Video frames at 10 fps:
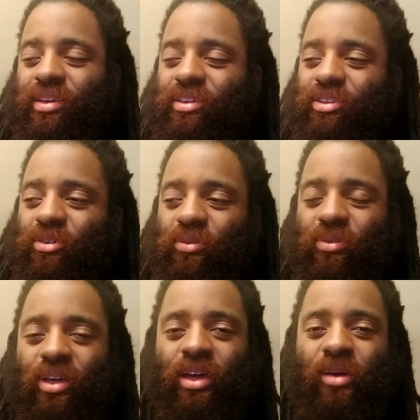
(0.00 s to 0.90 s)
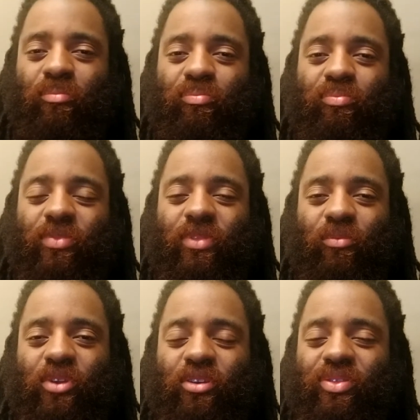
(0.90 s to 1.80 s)

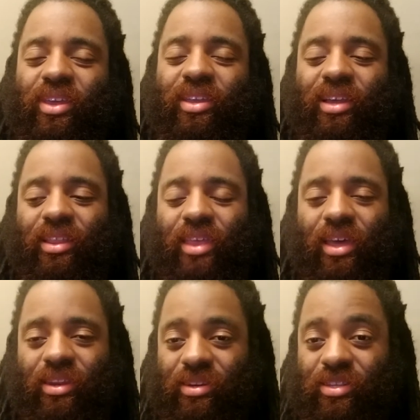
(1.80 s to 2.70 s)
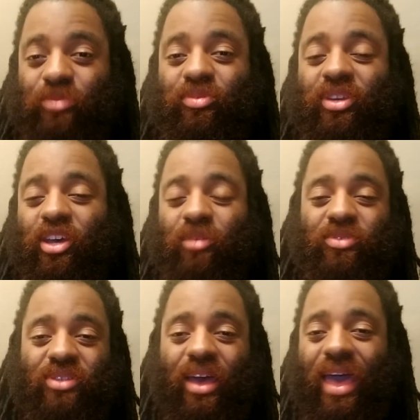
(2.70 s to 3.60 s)
when you're thinking like that, this
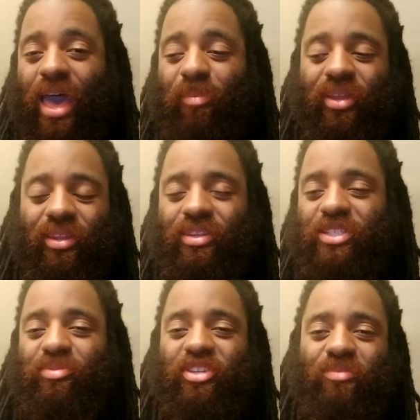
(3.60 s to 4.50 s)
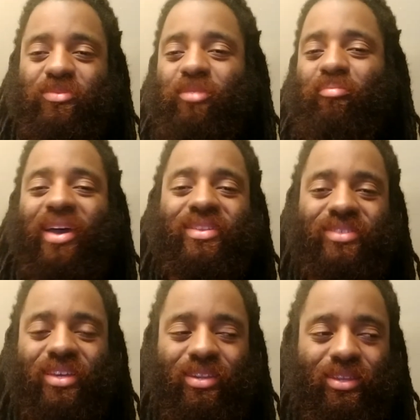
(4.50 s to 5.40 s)
becomes a habit, and this becomes a
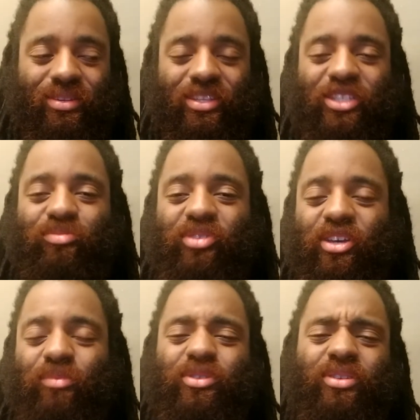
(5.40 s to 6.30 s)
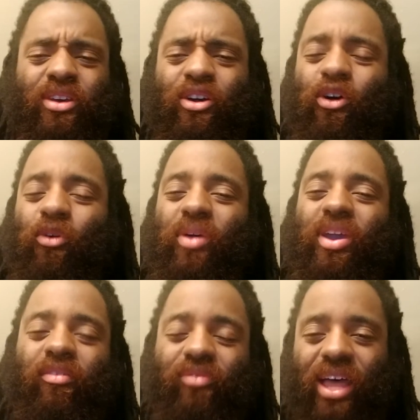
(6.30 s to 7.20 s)
mindset, and this becomes a way
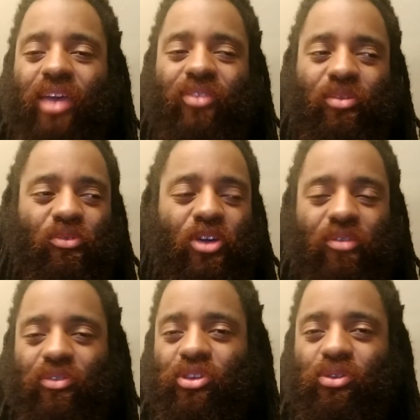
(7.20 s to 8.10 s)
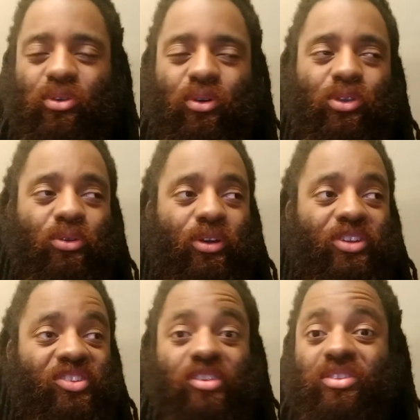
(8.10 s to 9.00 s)
of life. And wherever you go, you're
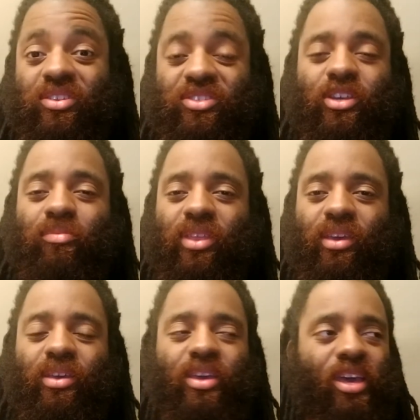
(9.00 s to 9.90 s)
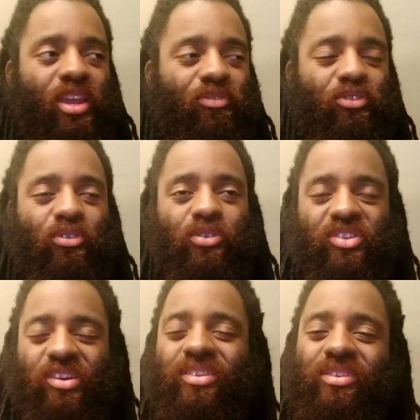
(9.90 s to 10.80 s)
judging something. And if you're
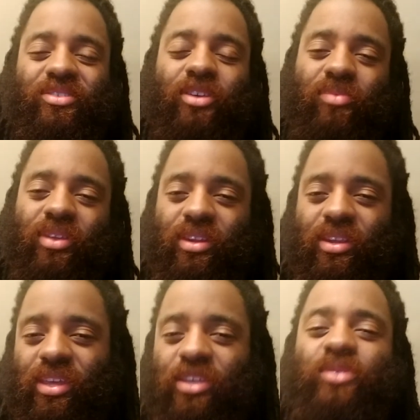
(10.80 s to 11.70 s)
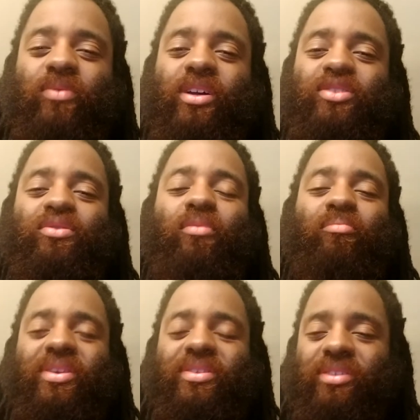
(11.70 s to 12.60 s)
judging something, then guess what? You are
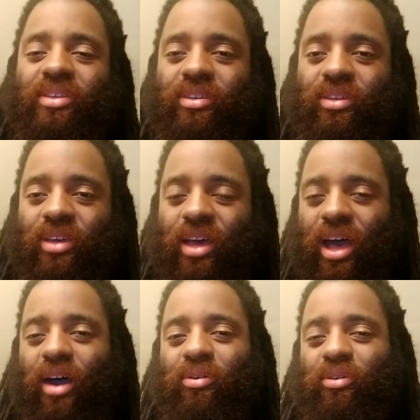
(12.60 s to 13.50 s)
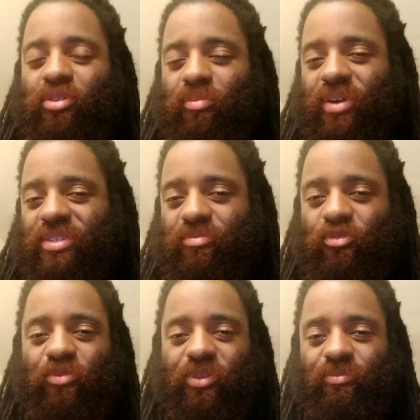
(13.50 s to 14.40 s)
missing out on the present
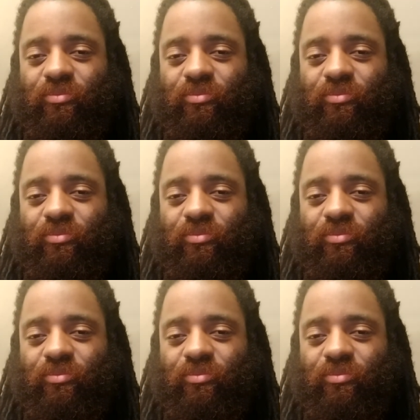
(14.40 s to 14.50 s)
moment.